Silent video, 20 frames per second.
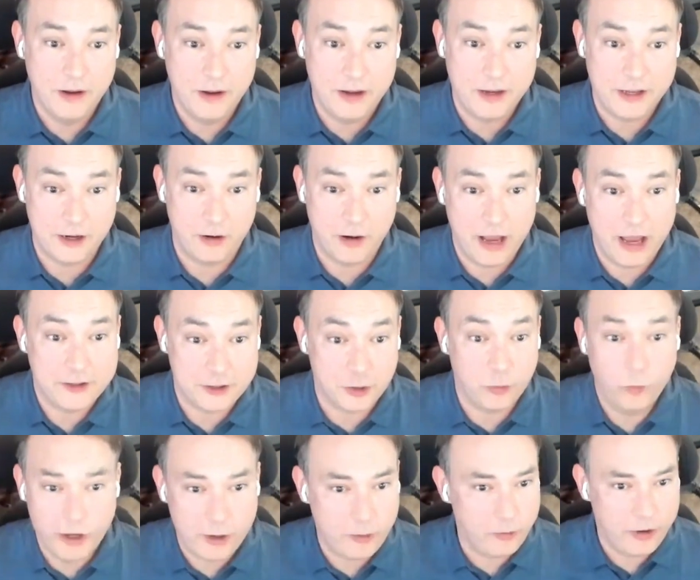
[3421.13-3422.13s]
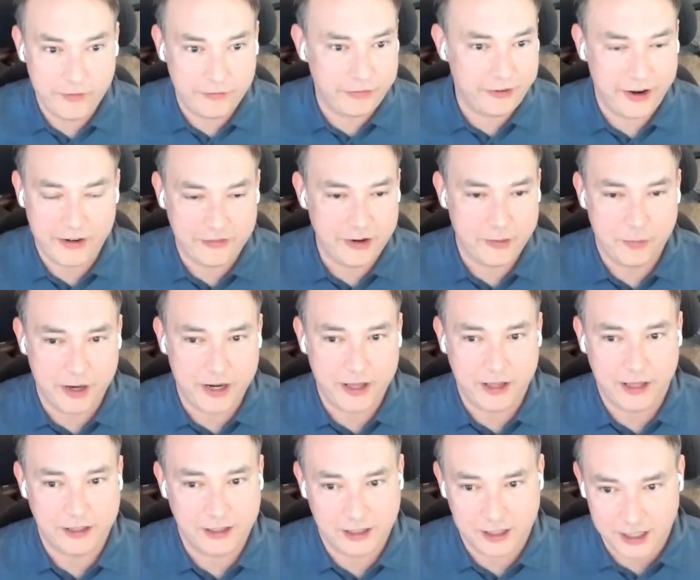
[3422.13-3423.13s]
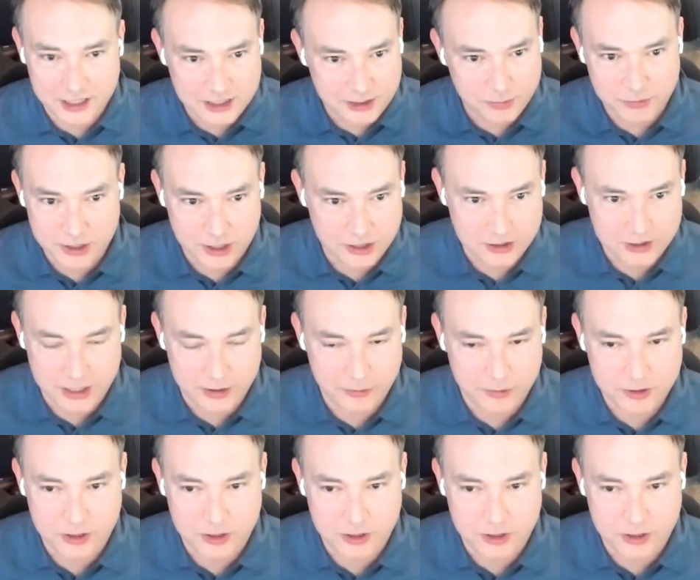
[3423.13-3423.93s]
you know, it's a win-win for everybody. Like, the customers understand what's